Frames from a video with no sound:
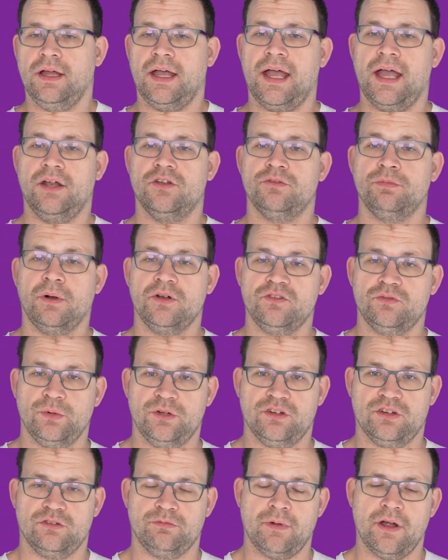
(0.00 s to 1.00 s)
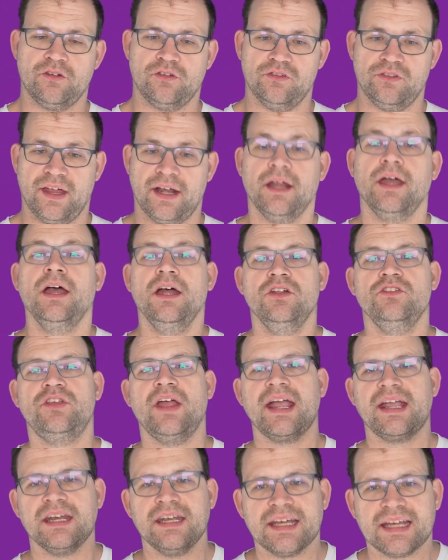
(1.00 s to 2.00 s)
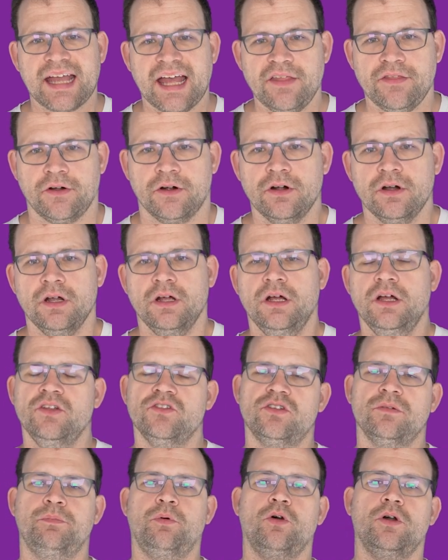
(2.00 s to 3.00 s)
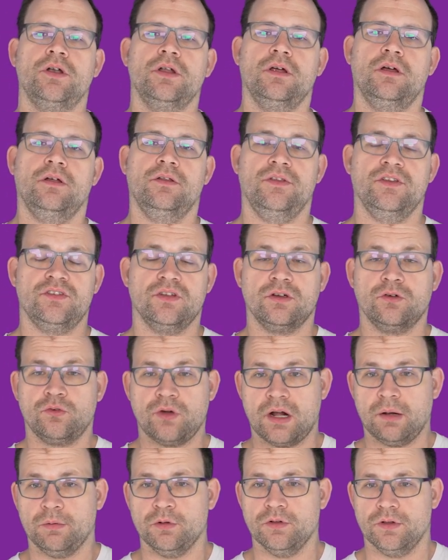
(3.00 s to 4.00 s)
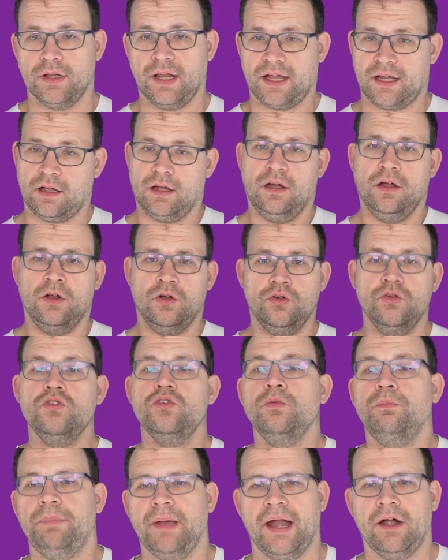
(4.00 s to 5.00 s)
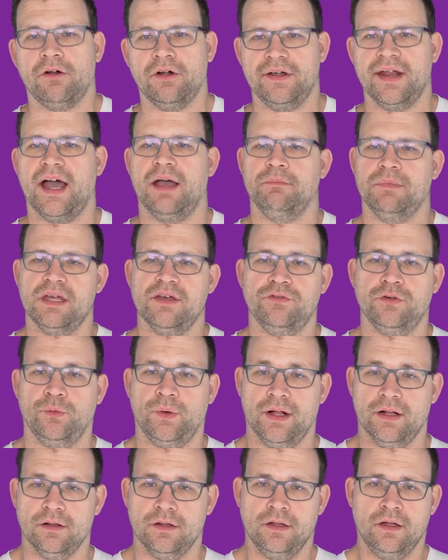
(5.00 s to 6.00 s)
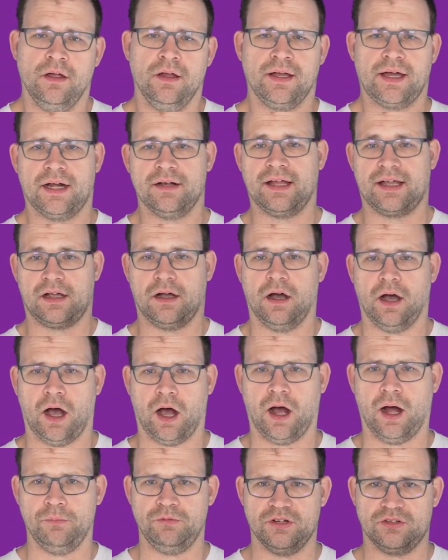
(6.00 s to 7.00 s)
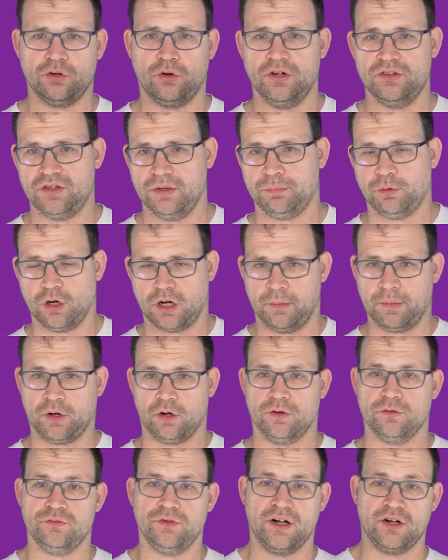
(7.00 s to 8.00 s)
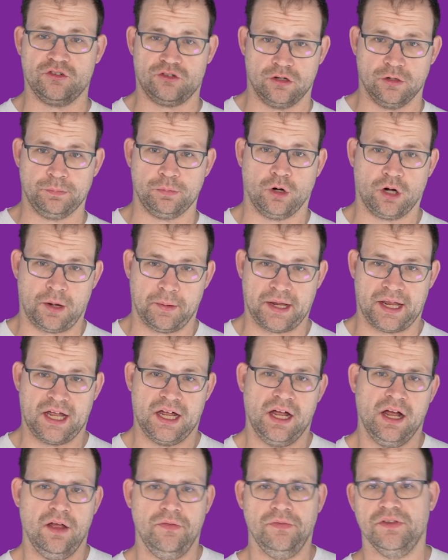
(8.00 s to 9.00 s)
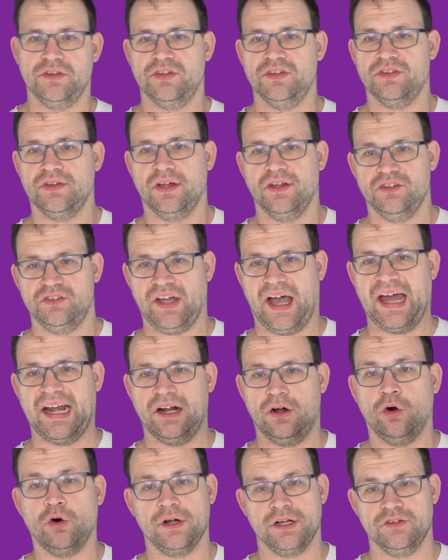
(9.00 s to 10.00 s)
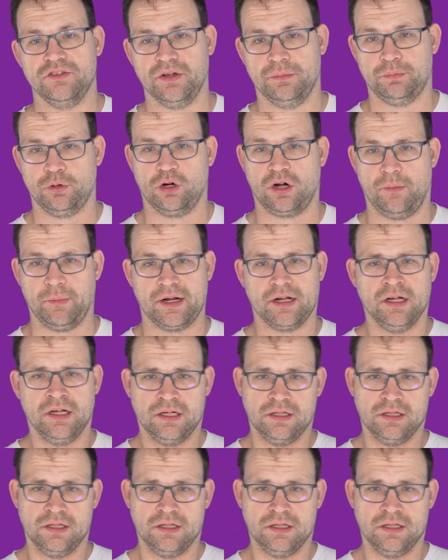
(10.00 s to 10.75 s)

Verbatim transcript: and smart switch expressions that, taken together, support this incredible, like, new paradigm, if you will. Kind of like object-oriented programming or functional programming. This is data-oriented programming.